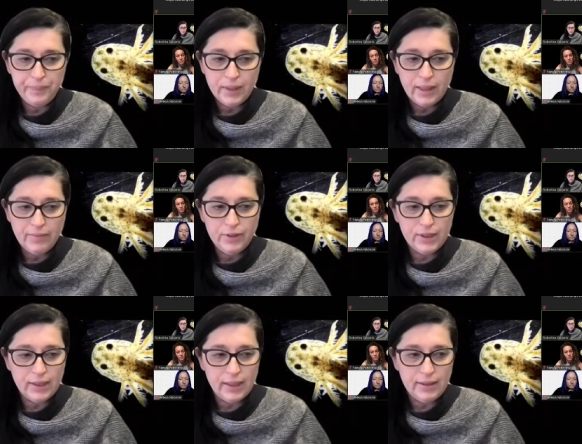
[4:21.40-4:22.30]
I would
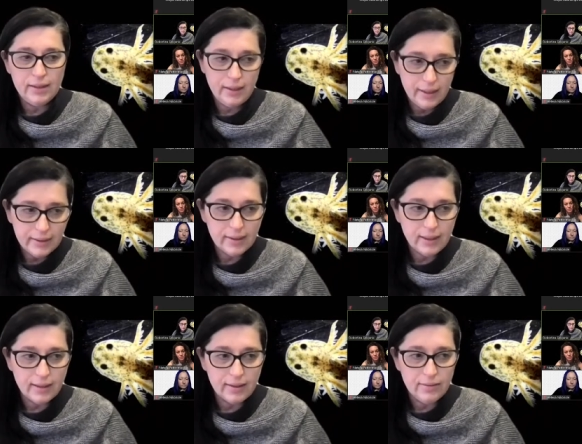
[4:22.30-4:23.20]
say that yes,
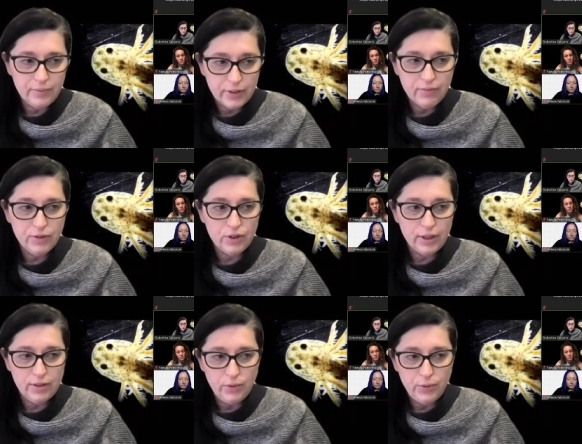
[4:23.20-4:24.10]
like the work which
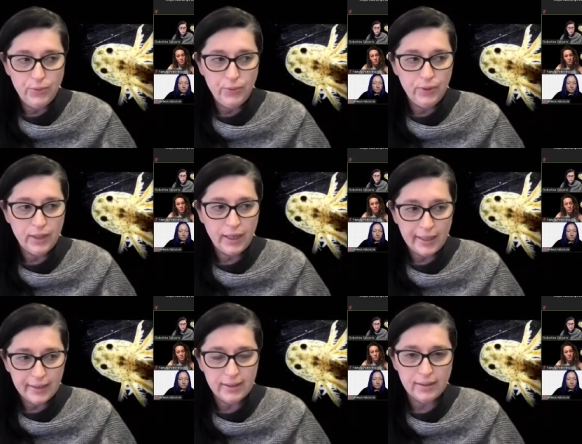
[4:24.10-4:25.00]
I do
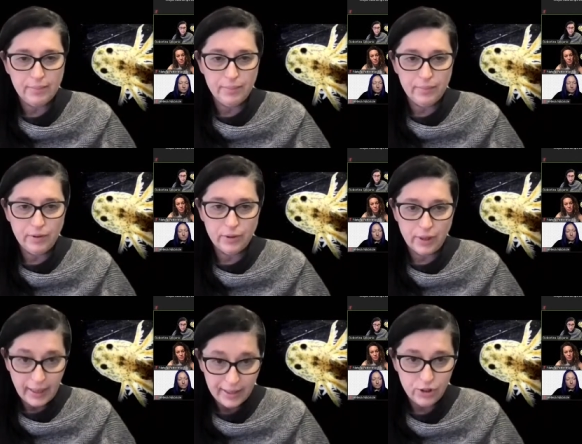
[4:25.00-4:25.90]
has some
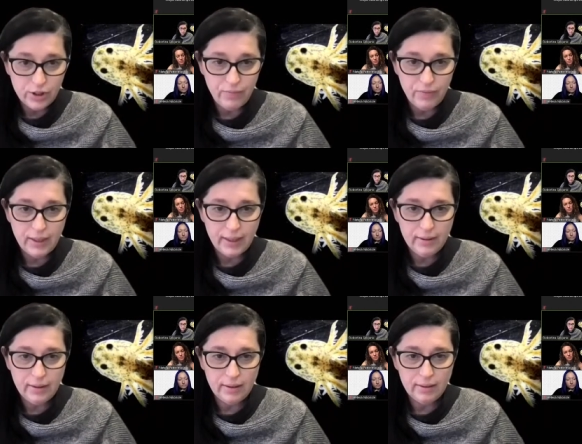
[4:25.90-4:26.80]
correlation with
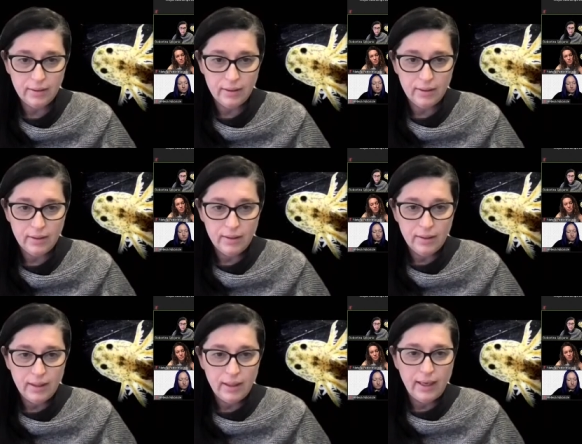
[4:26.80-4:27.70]
that.
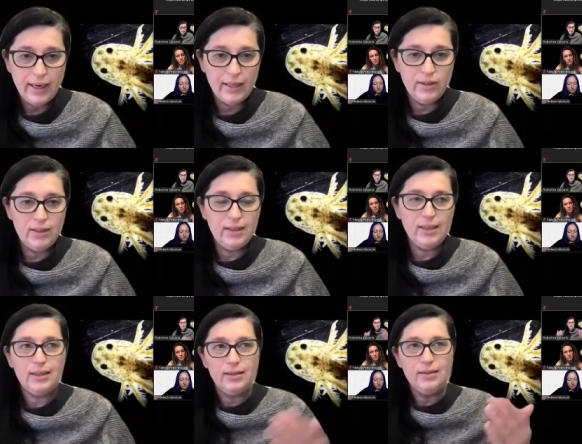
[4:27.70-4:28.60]
I
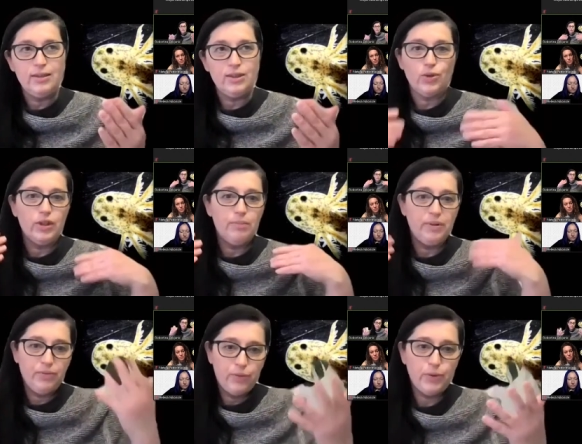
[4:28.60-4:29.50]
didn't saw it
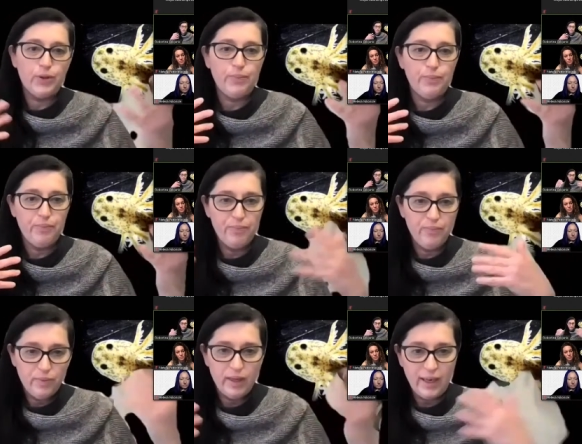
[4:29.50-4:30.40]
before
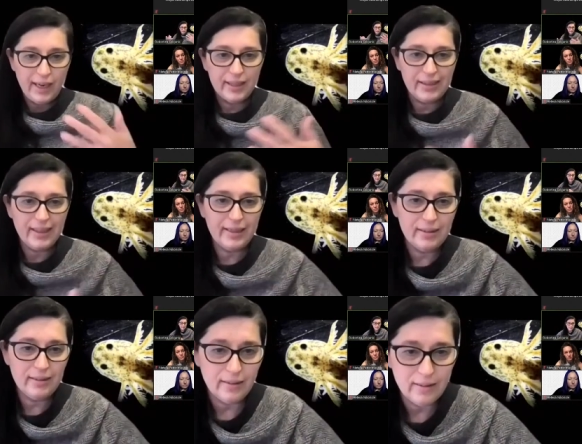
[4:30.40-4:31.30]
like
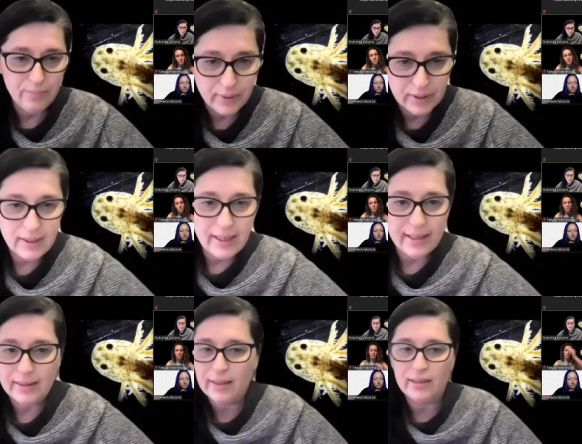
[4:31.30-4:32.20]
that, but yeah,
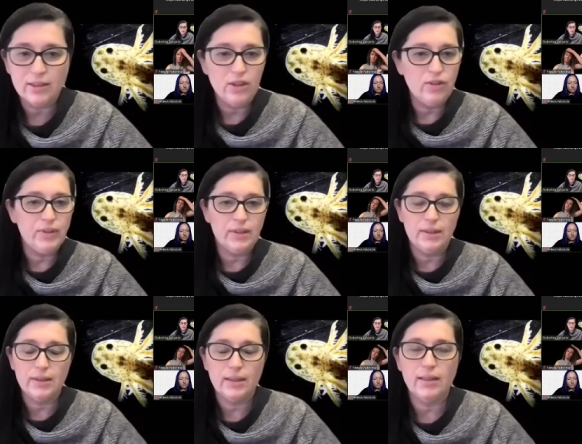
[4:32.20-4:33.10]
there is always
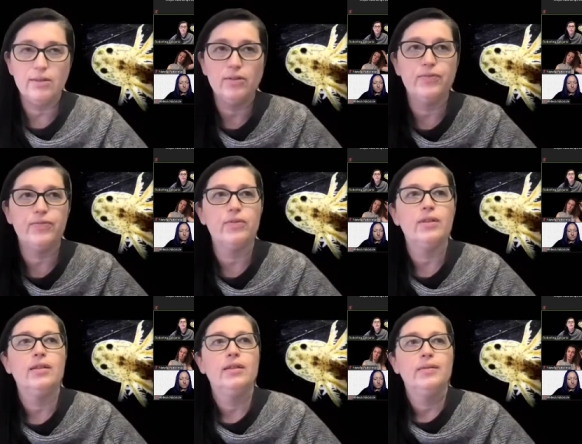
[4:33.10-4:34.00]
this kind of
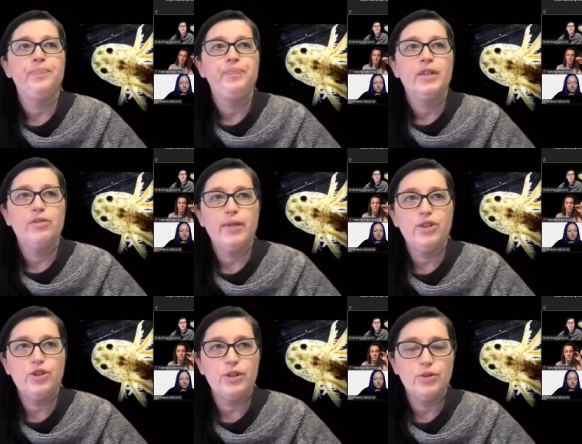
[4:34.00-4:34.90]

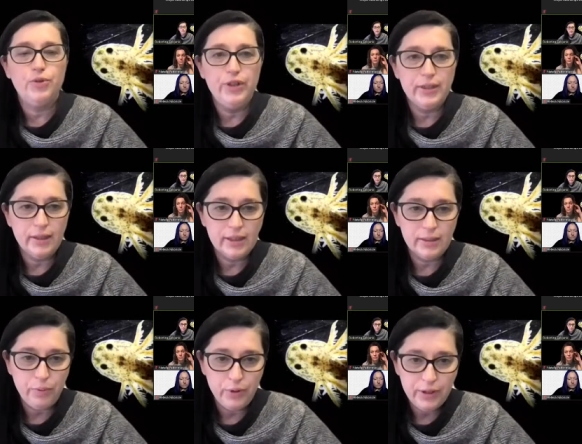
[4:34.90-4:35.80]
question: who is
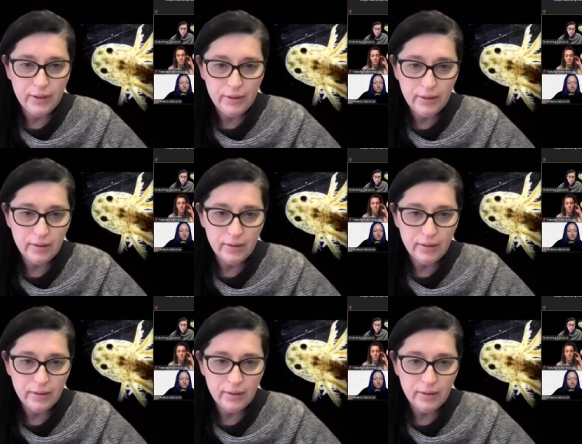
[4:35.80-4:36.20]
exploited,